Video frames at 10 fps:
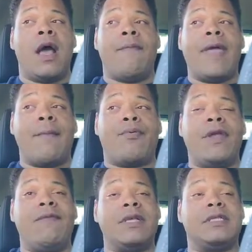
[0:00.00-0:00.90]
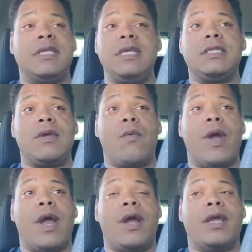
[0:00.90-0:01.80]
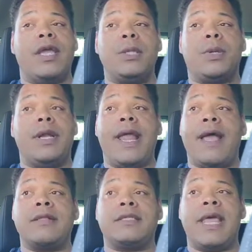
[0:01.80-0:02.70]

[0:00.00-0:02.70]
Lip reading: that previous season where Kendra announced